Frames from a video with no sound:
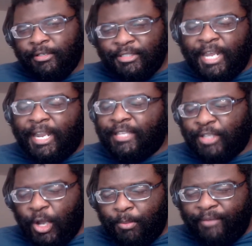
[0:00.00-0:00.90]
Shout out to
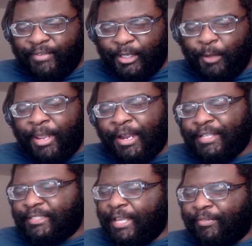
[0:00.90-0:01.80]
all my fellow
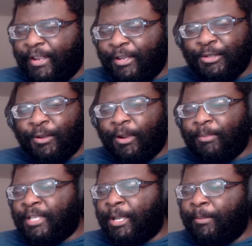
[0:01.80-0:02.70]
parents out there. You know what I'm
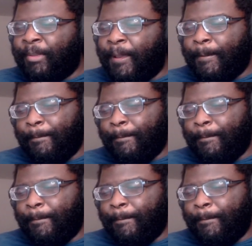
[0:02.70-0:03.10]
talking about.